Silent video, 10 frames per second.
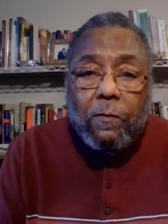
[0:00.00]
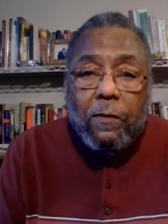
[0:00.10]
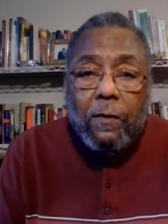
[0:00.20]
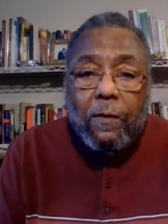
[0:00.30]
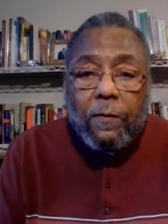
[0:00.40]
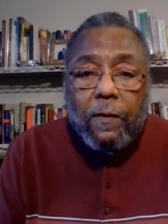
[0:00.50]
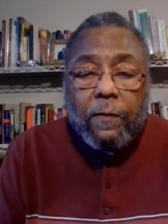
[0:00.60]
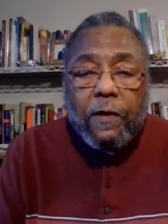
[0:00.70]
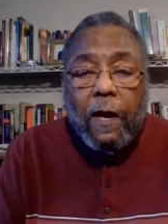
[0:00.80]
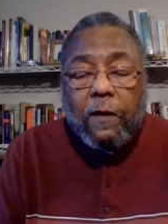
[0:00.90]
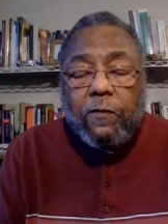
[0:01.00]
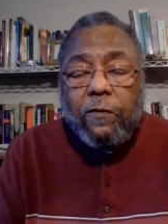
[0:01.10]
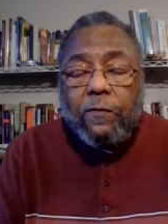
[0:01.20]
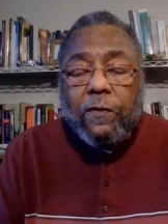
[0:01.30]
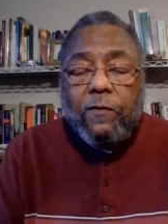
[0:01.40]
your thoughts,
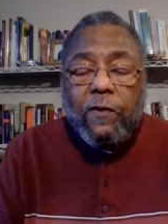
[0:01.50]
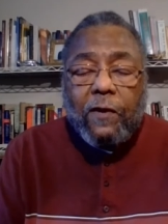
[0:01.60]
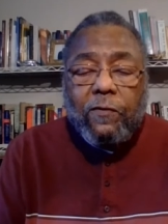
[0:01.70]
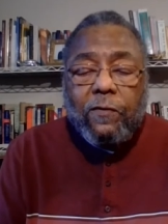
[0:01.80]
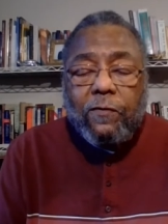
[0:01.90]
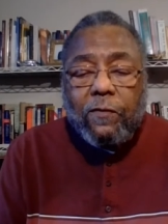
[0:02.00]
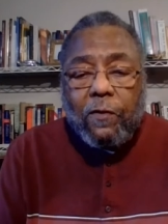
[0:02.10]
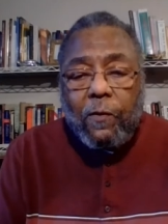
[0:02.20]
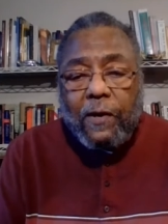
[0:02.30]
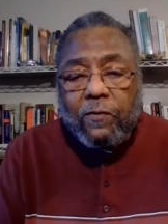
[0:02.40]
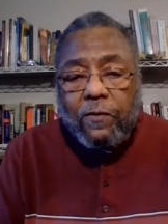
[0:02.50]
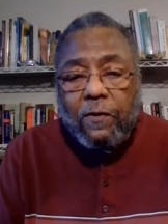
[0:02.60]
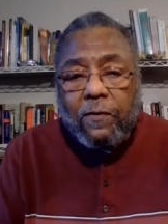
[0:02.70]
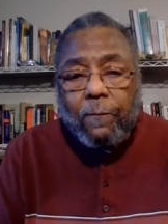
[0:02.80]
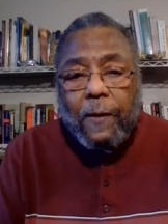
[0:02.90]
your suggestions, your
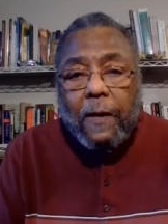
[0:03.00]
questions.